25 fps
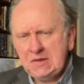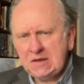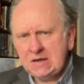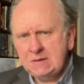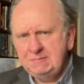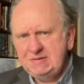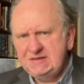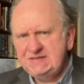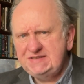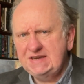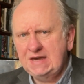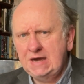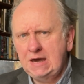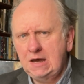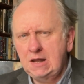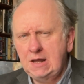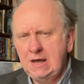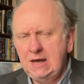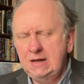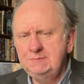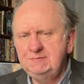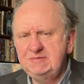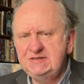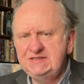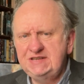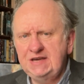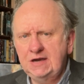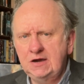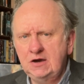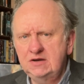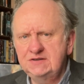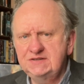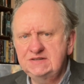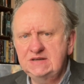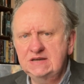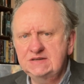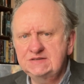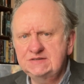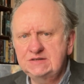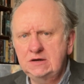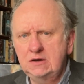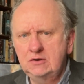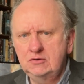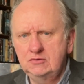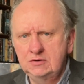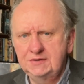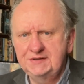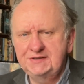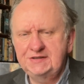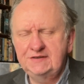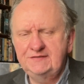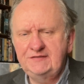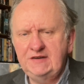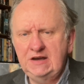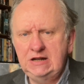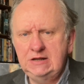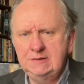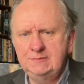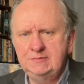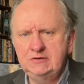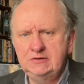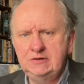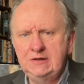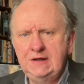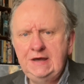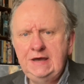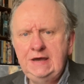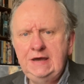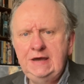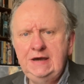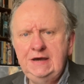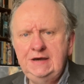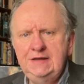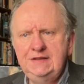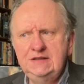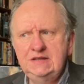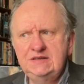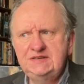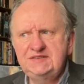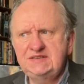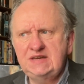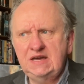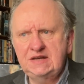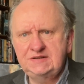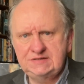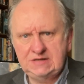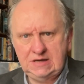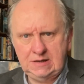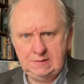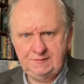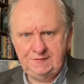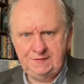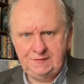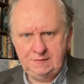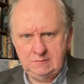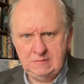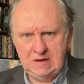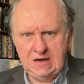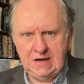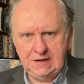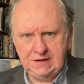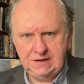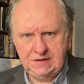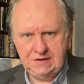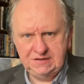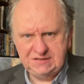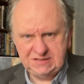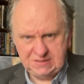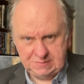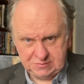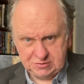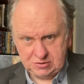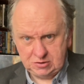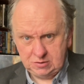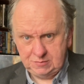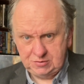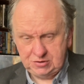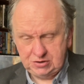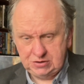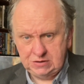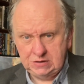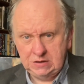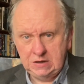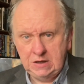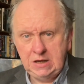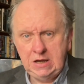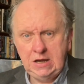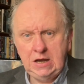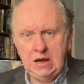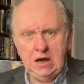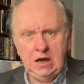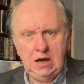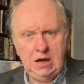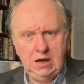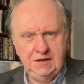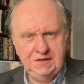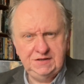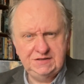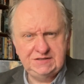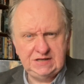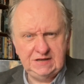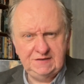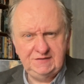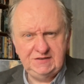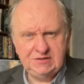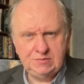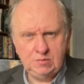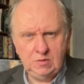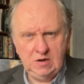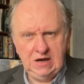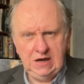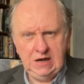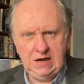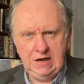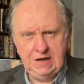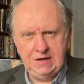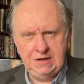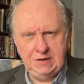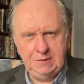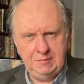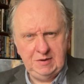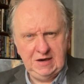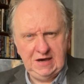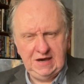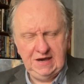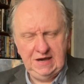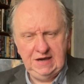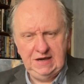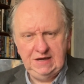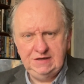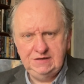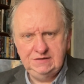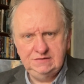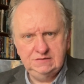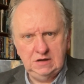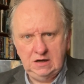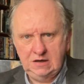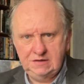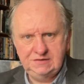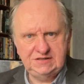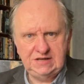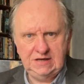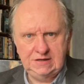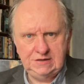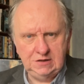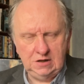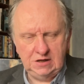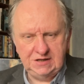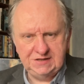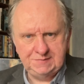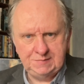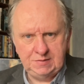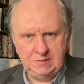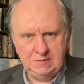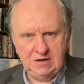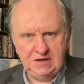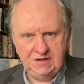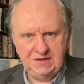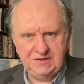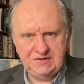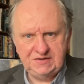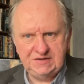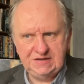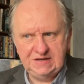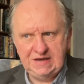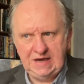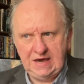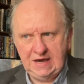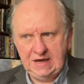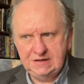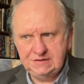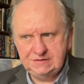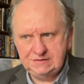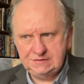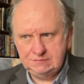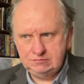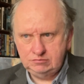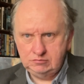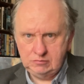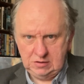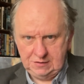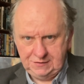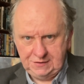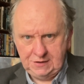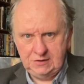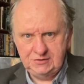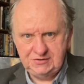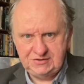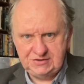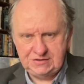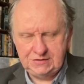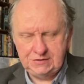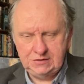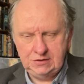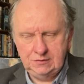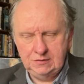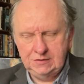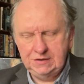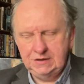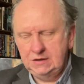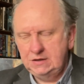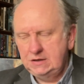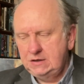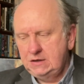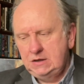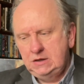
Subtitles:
BusyCal and BusyContacts are also available in the Setup for Mac subscription, the service where you pay $10 per month to get, well, those two and a